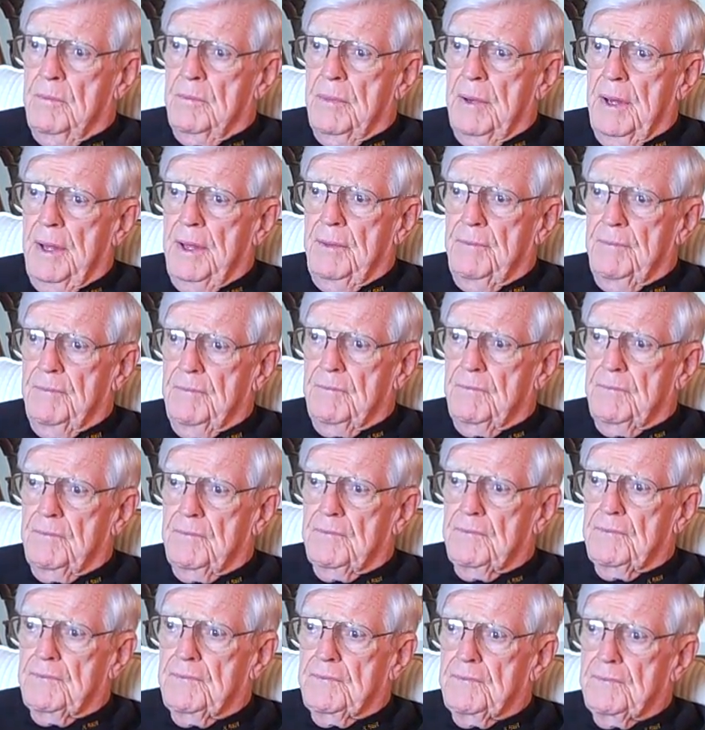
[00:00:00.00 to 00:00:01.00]
my
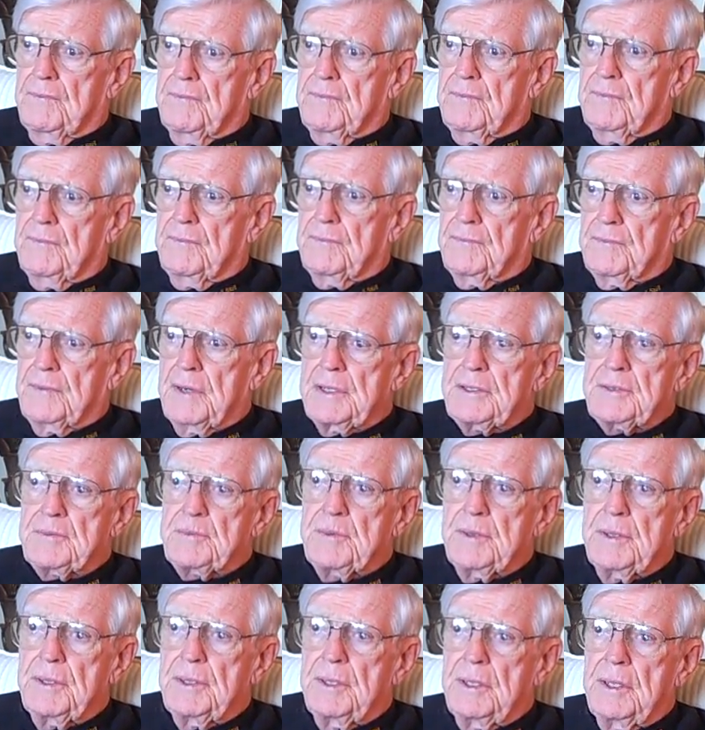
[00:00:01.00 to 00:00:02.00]

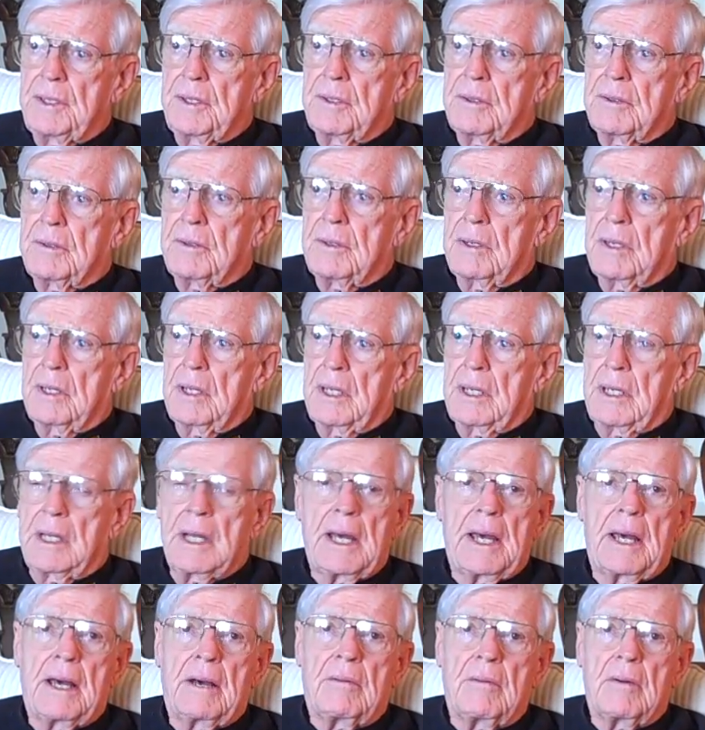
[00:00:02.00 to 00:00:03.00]
freshman year at
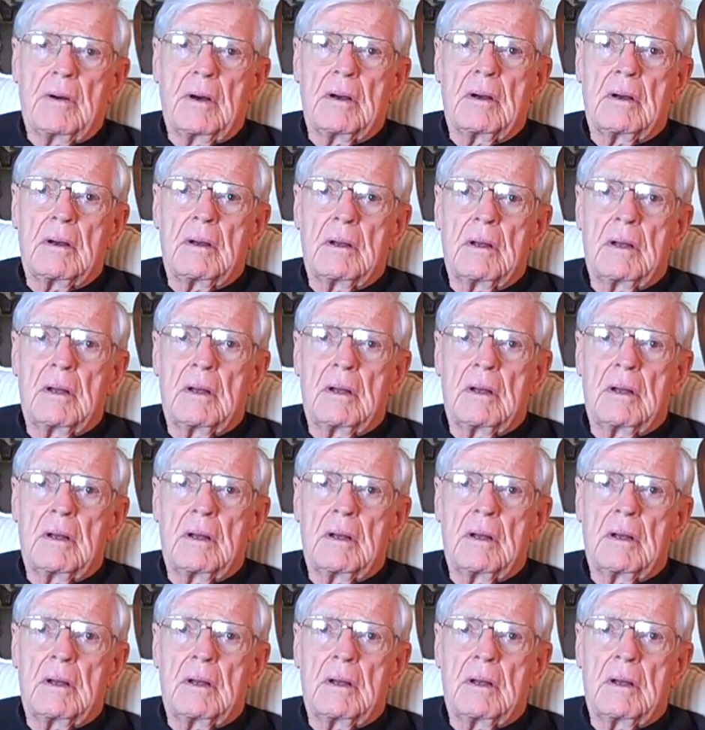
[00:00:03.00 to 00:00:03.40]
Iowa,